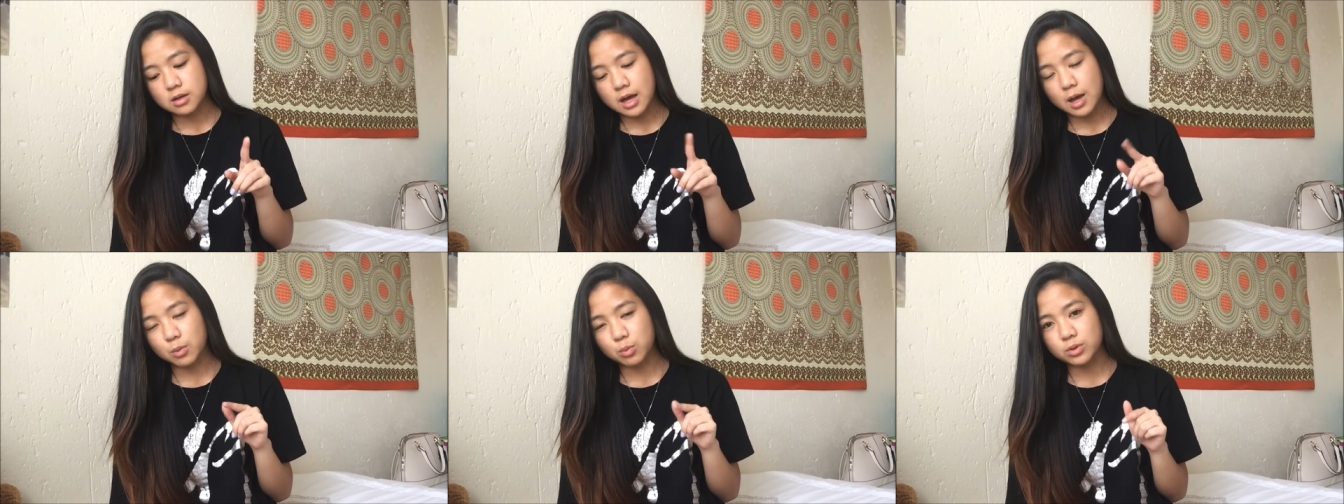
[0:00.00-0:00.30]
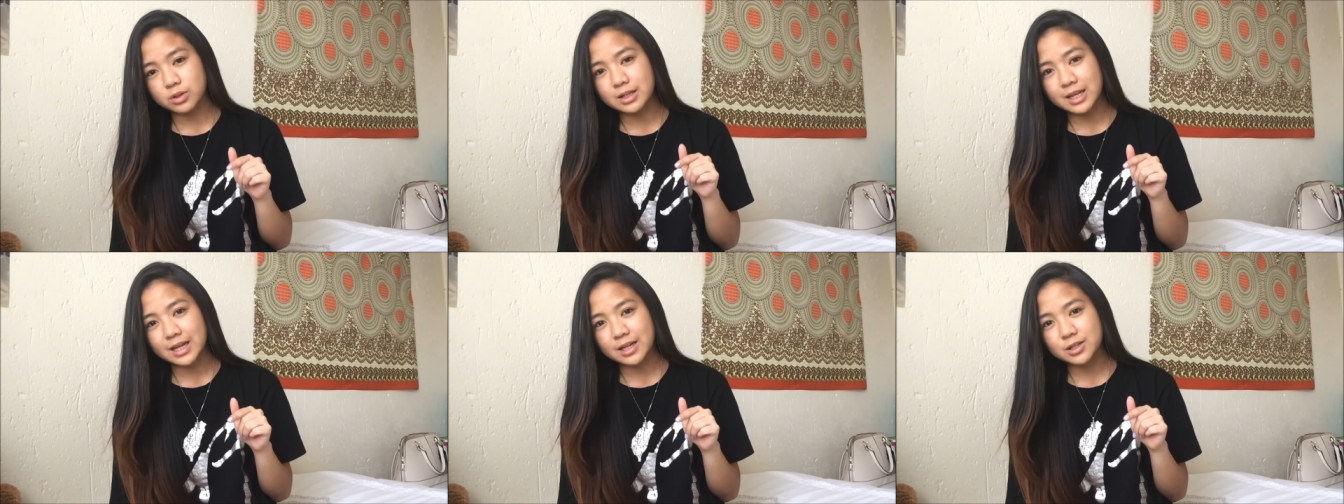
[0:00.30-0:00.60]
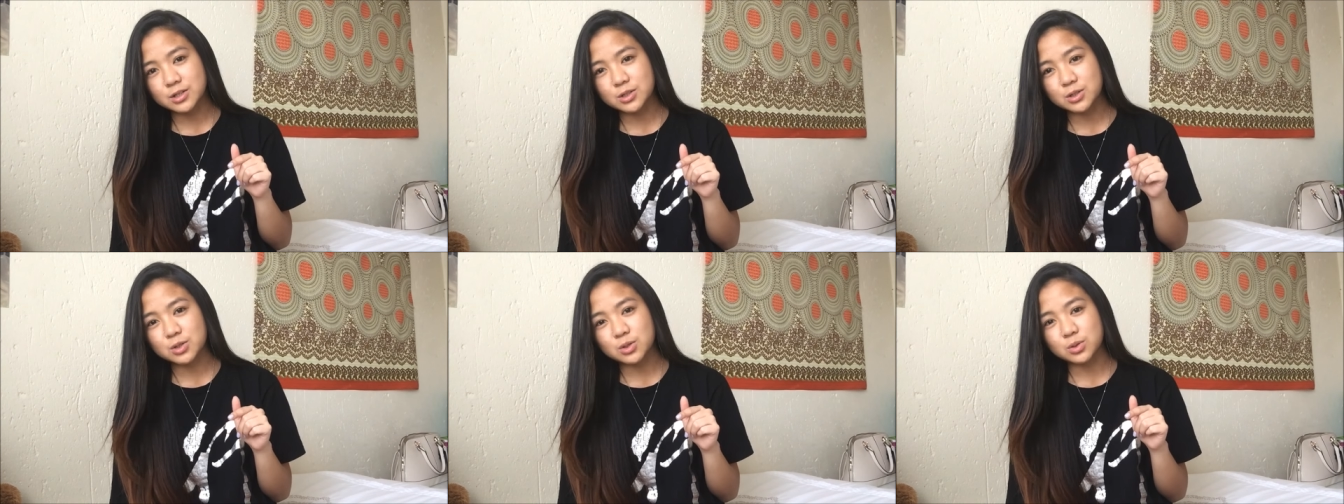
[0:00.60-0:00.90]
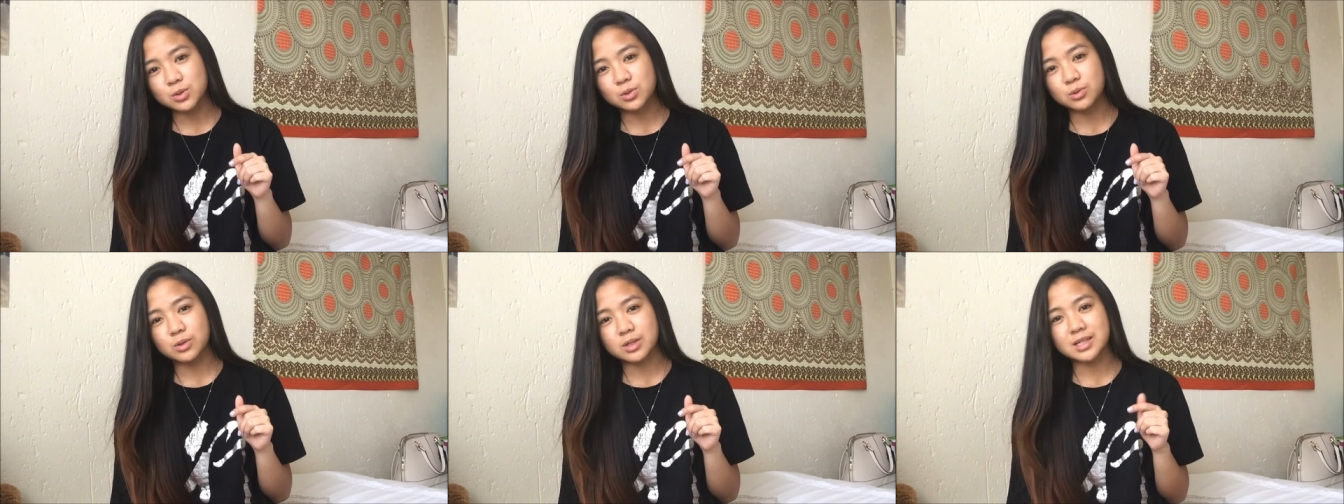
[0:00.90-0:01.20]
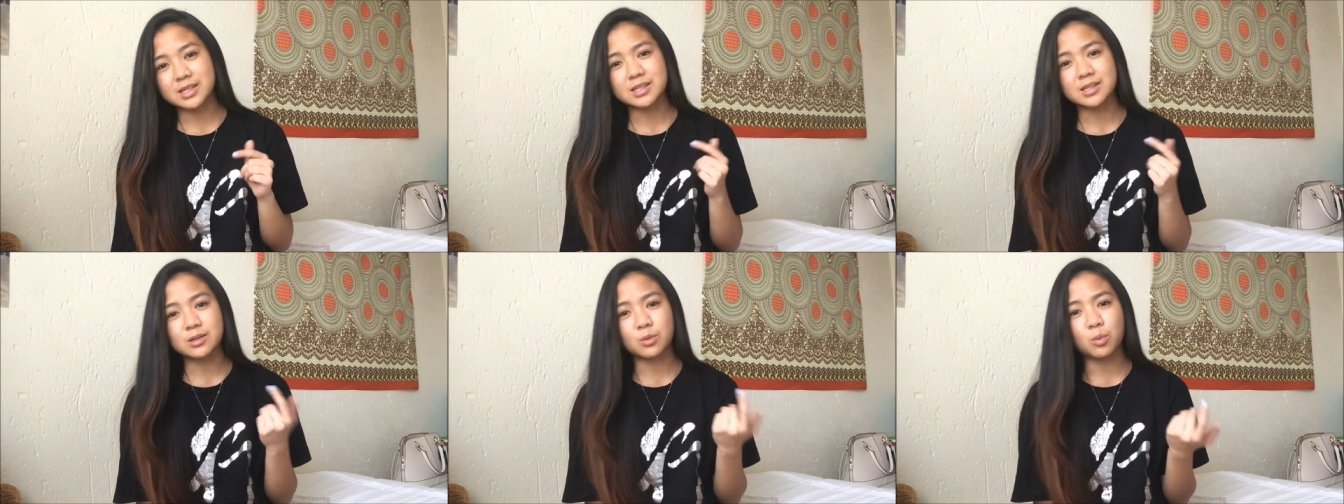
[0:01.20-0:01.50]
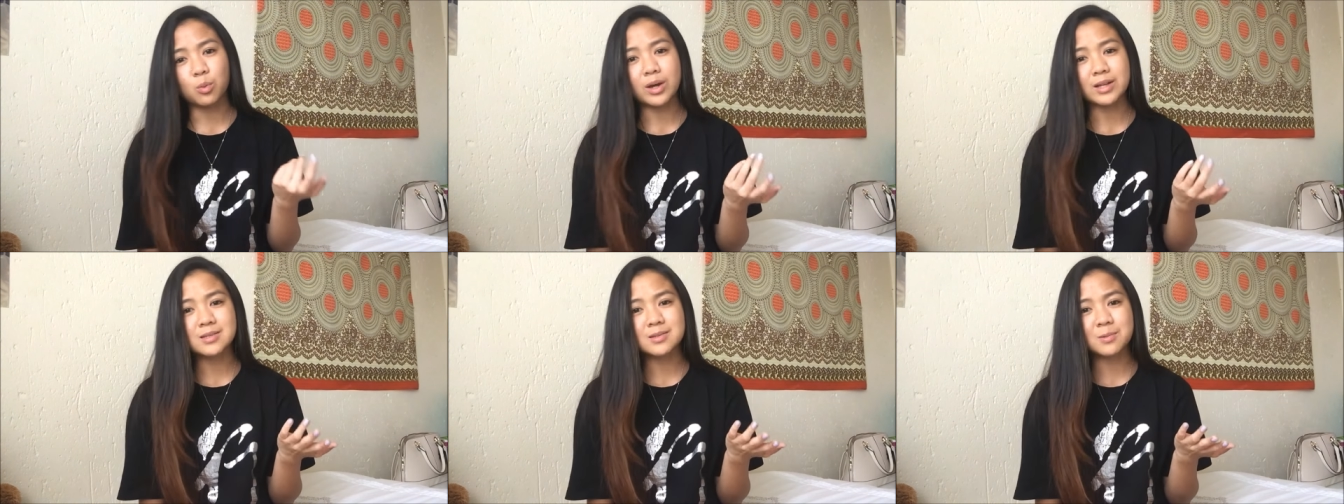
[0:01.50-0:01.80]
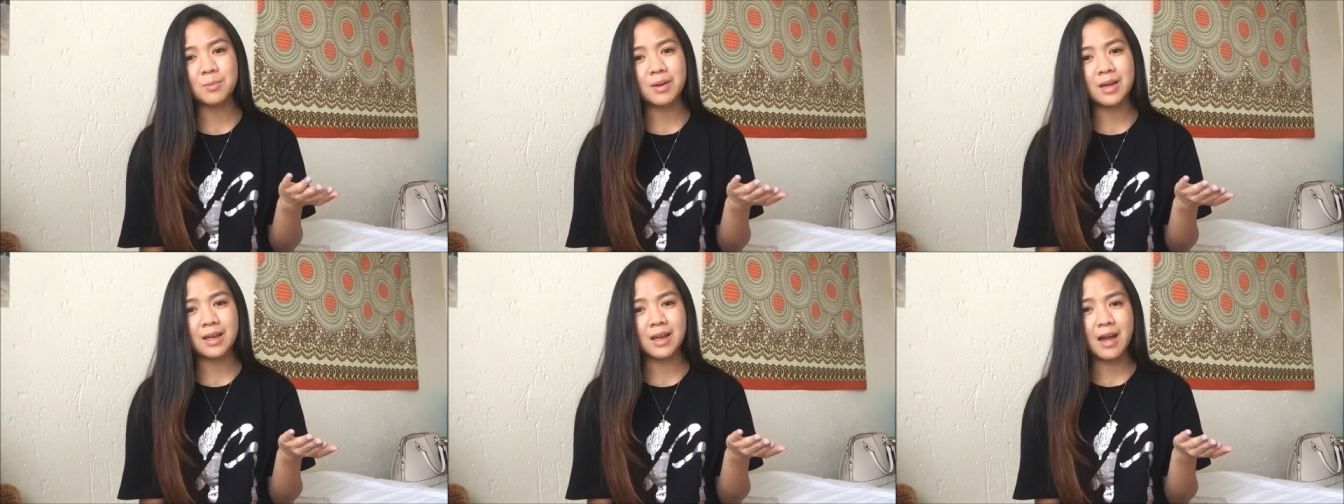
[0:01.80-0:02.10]
I would like to do a what's
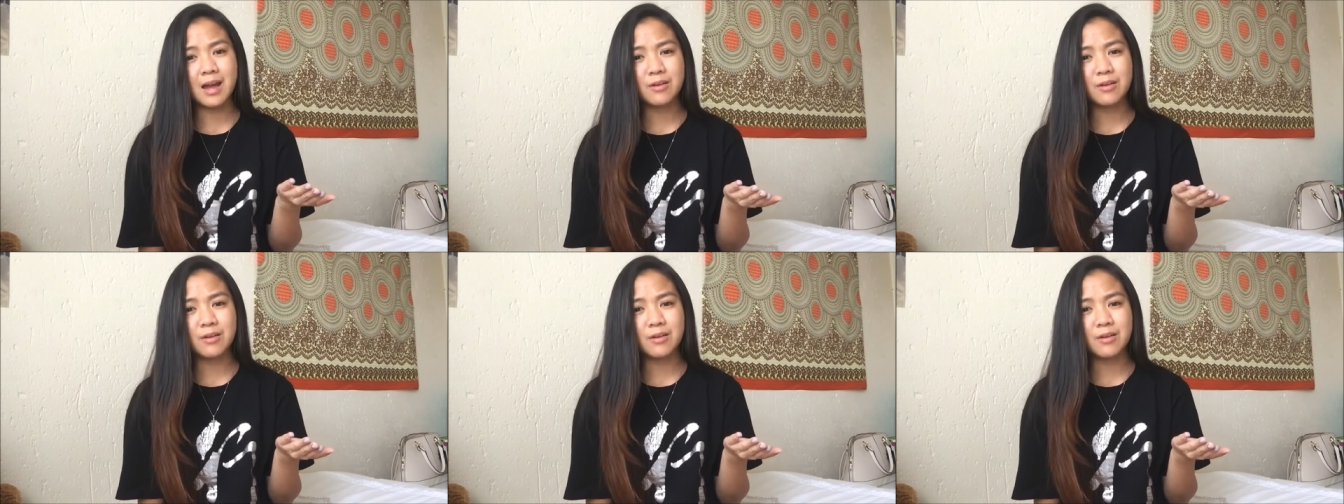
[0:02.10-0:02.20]
on my